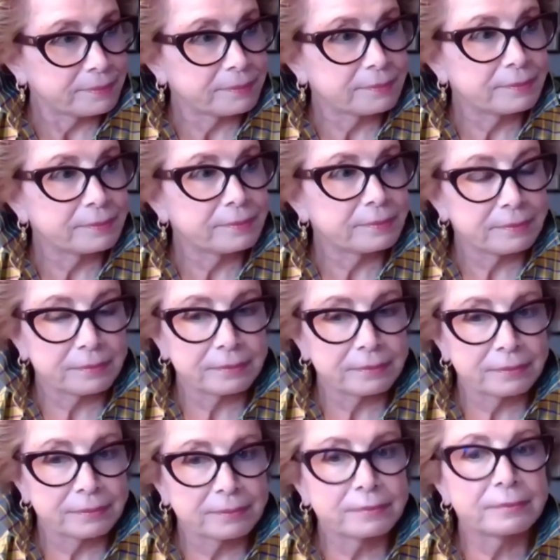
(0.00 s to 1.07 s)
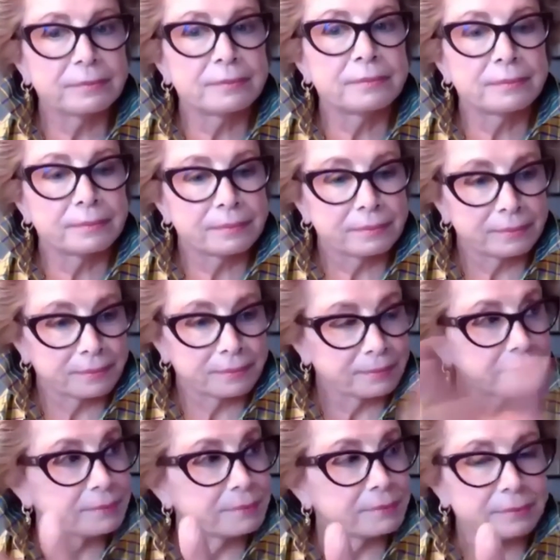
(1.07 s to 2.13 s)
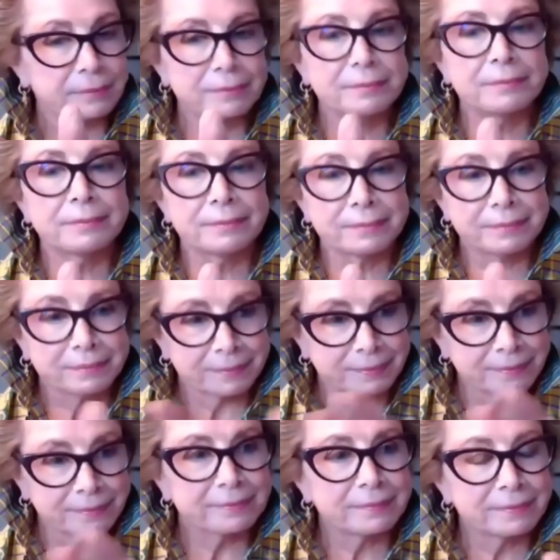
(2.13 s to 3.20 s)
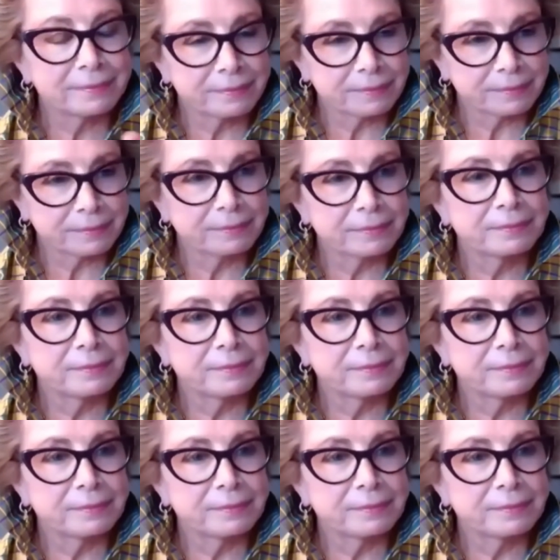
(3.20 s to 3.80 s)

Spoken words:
(not speaking)